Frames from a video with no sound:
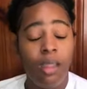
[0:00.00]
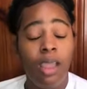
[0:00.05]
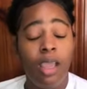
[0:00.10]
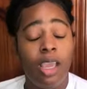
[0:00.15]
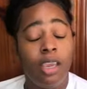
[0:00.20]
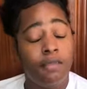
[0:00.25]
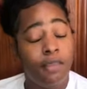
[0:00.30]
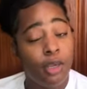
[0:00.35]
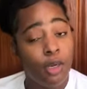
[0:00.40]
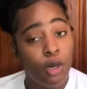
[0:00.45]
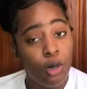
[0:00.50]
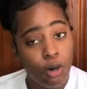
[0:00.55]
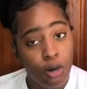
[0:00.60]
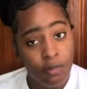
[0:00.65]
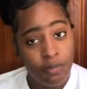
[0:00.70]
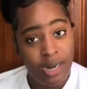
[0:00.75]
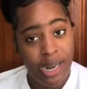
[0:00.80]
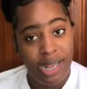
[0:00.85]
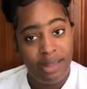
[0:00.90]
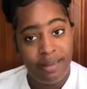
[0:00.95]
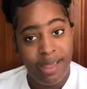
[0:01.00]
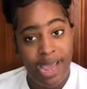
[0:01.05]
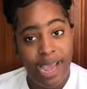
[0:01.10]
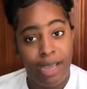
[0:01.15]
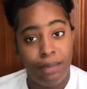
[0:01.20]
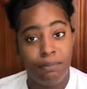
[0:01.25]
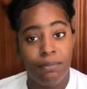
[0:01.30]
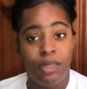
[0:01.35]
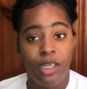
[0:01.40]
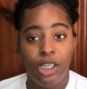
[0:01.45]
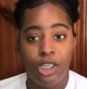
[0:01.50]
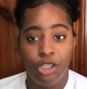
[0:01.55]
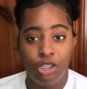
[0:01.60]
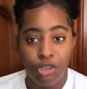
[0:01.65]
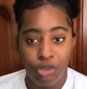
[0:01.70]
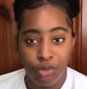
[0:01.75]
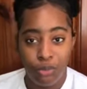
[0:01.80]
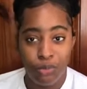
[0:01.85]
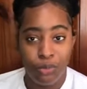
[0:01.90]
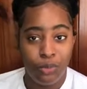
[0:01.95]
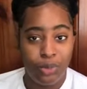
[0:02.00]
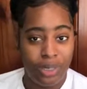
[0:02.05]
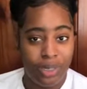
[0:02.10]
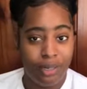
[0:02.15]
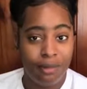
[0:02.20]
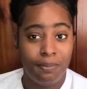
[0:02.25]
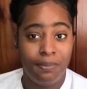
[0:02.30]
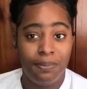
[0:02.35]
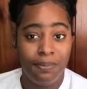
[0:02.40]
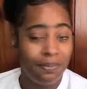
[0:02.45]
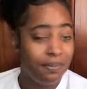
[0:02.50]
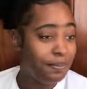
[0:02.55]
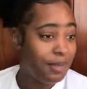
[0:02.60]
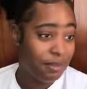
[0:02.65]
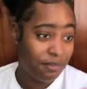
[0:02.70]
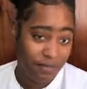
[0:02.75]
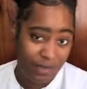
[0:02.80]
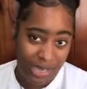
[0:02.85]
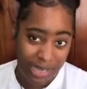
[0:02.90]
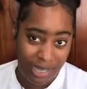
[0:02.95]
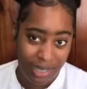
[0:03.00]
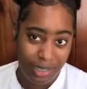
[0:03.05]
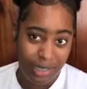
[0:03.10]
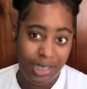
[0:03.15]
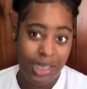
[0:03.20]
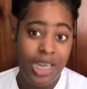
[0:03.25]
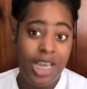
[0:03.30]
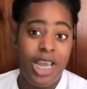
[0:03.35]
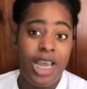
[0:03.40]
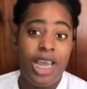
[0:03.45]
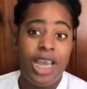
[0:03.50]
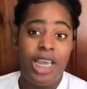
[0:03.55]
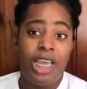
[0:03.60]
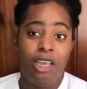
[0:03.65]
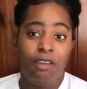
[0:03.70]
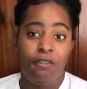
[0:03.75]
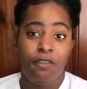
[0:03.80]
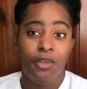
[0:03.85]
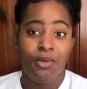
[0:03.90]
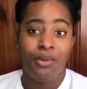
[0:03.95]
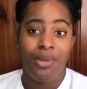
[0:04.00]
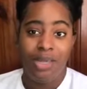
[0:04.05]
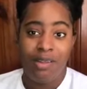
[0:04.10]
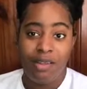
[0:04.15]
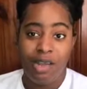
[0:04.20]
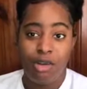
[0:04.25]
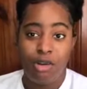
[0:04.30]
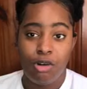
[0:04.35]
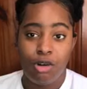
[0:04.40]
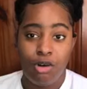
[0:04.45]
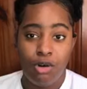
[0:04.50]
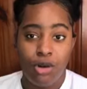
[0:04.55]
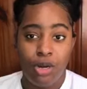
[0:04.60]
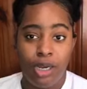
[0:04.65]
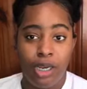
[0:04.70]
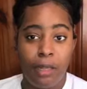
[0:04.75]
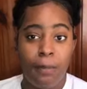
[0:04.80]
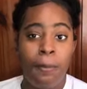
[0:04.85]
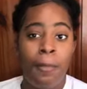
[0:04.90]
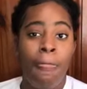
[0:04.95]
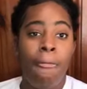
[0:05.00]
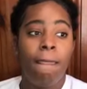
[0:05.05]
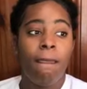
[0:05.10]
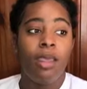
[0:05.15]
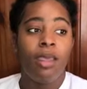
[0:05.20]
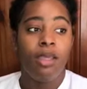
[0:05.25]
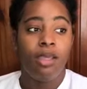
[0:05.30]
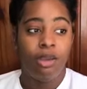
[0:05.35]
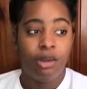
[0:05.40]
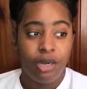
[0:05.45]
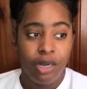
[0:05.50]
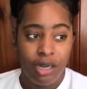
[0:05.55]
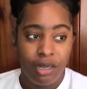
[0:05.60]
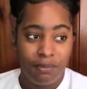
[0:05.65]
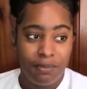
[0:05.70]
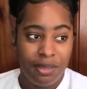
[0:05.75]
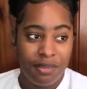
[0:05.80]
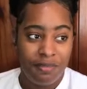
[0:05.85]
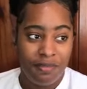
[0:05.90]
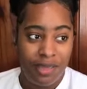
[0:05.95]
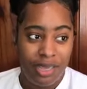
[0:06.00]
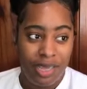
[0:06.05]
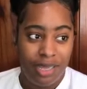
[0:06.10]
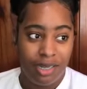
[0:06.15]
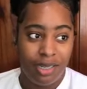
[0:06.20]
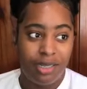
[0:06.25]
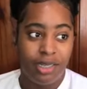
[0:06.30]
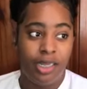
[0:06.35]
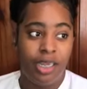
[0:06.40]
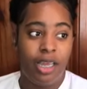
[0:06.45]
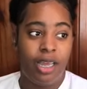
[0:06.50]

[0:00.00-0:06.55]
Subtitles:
If you go over that time, you will be failed. If you hit a cone, you're gonna be failed.